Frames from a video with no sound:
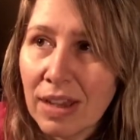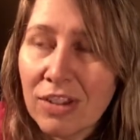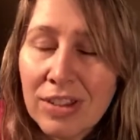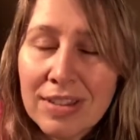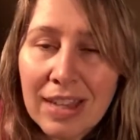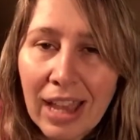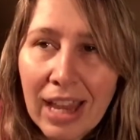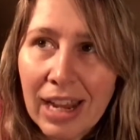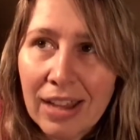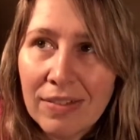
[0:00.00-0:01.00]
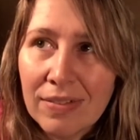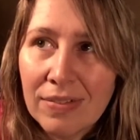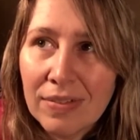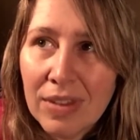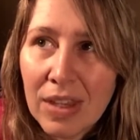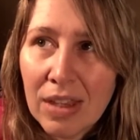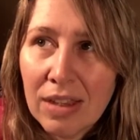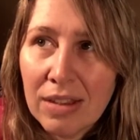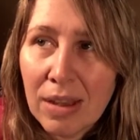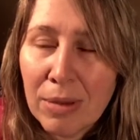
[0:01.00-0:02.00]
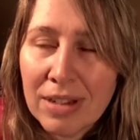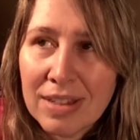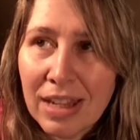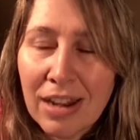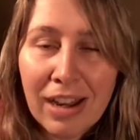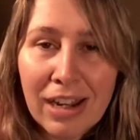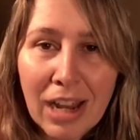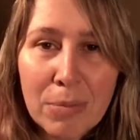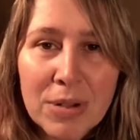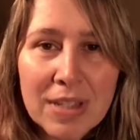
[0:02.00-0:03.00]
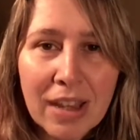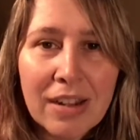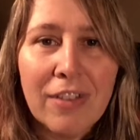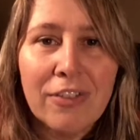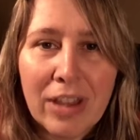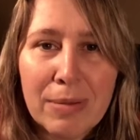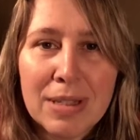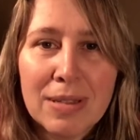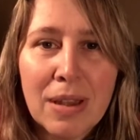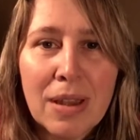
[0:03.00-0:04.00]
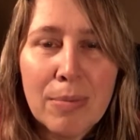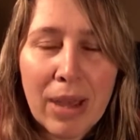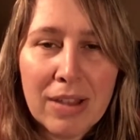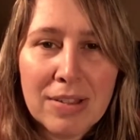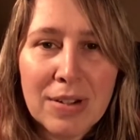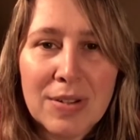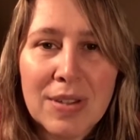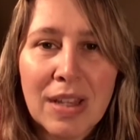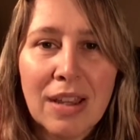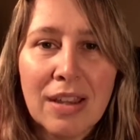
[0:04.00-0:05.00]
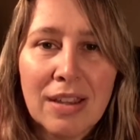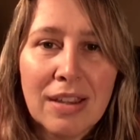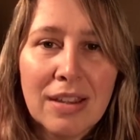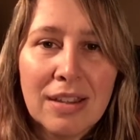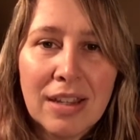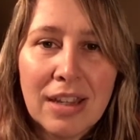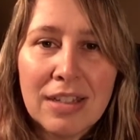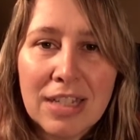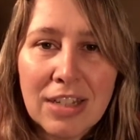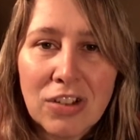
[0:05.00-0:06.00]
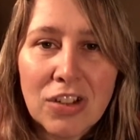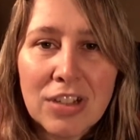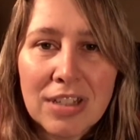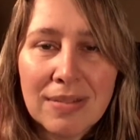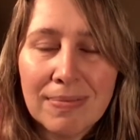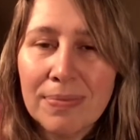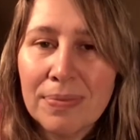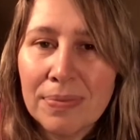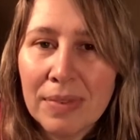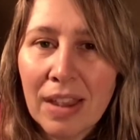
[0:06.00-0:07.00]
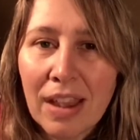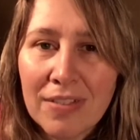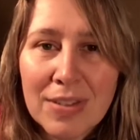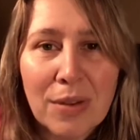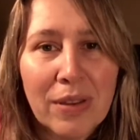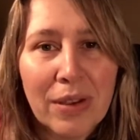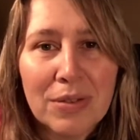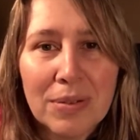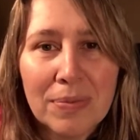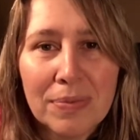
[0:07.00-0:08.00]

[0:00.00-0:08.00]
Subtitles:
I shouldn't say any, I'm going to say 99% of famous pastors and teachers have sold out.